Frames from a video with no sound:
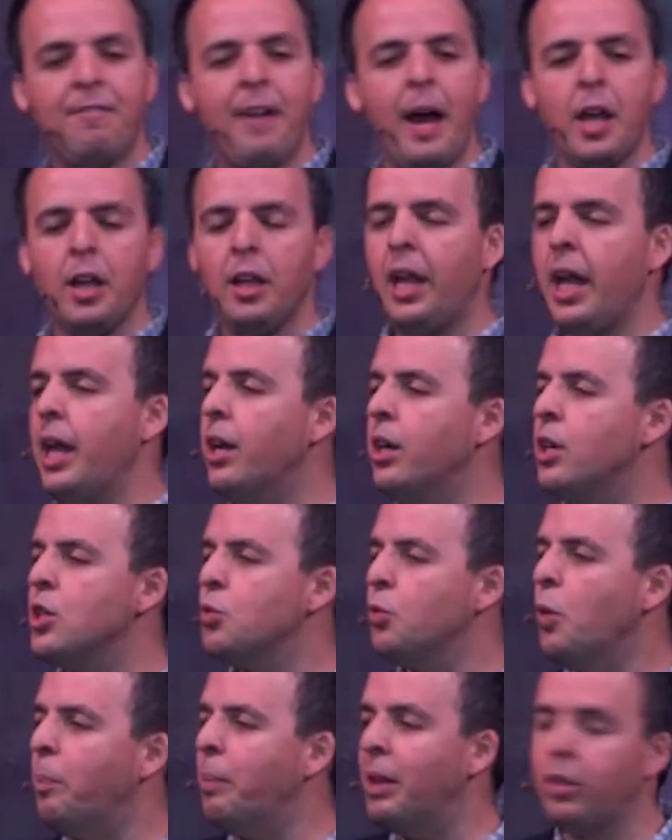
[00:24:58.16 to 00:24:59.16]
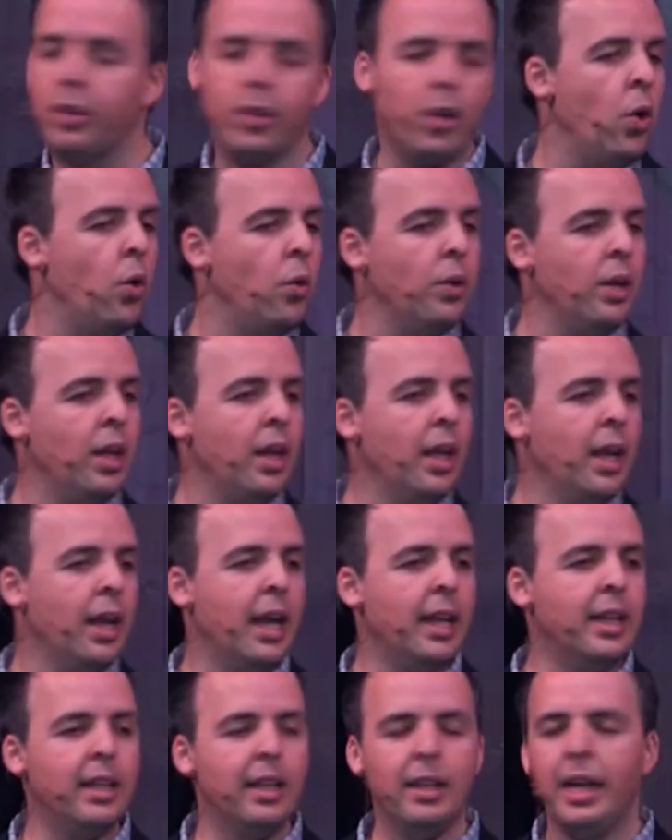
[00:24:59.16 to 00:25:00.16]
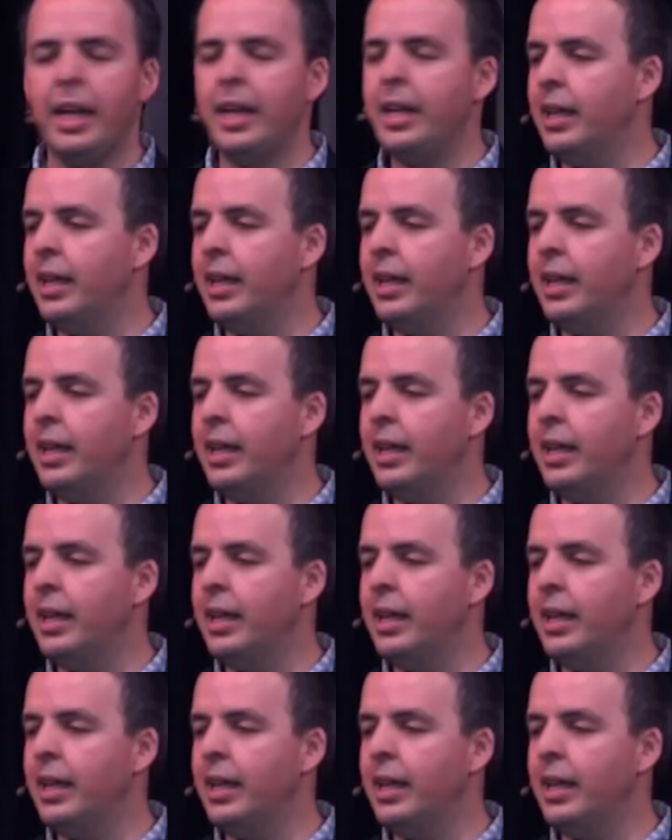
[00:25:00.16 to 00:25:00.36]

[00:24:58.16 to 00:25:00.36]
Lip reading: violators will be thrown in the